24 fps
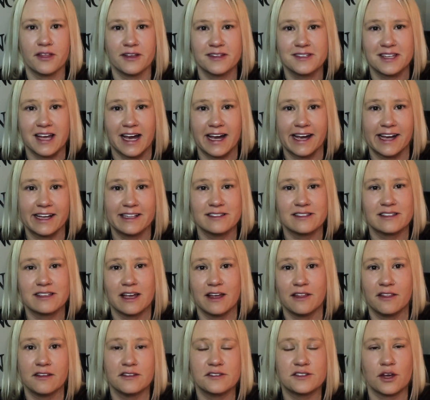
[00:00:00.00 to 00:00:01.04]
the signs
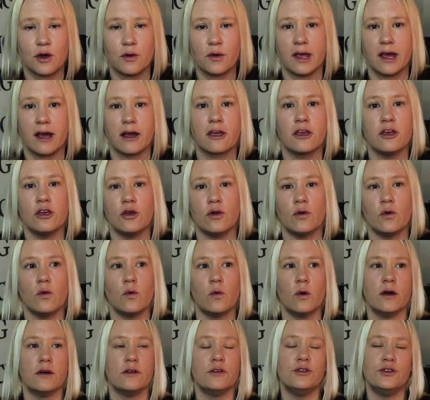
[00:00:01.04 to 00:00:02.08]
in the zodiac,
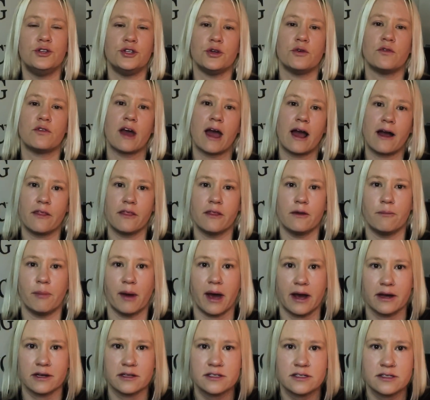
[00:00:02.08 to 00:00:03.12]
you do that the
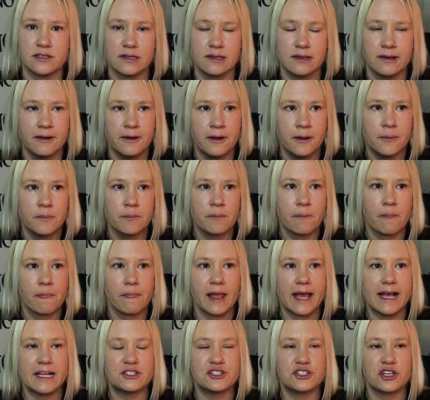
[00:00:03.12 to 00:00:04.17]
best.
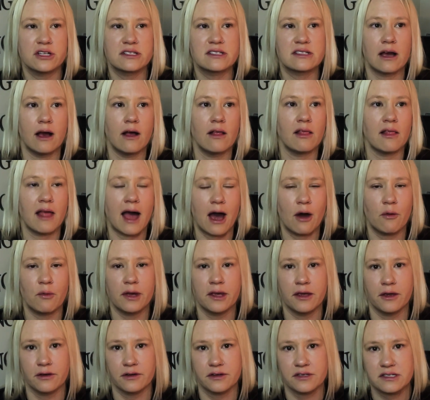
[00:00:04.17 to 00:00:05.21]
It's just
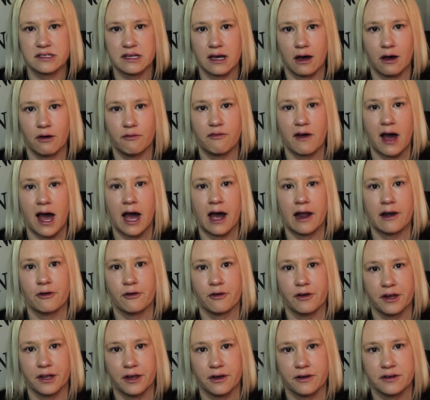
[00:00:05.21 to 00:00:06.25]
allowing yourself,
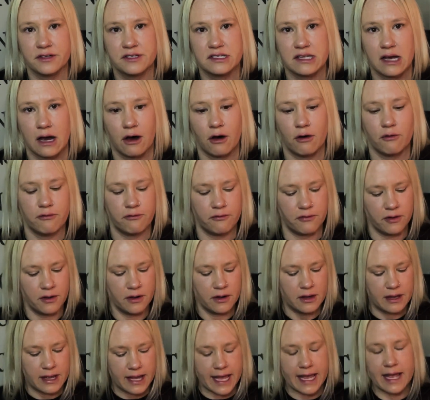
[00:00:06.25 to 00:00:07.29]
honoring yourself
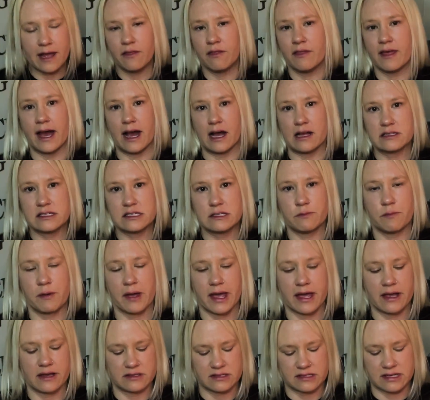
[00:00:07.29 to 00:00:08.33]
in that
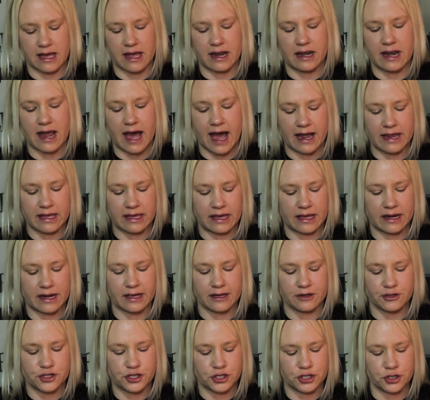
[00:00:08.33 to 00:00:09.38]
space and not
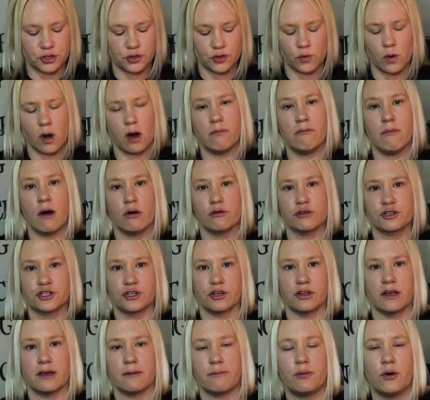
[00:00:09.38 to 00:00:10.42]
getting too
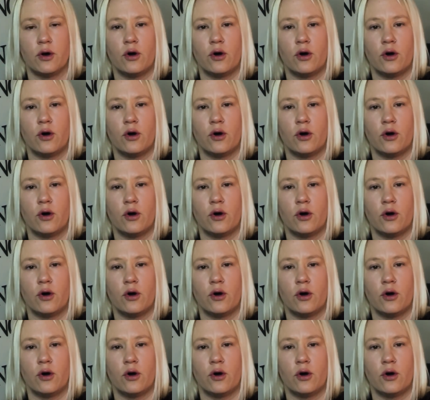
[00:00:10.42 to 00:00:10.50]
emotionally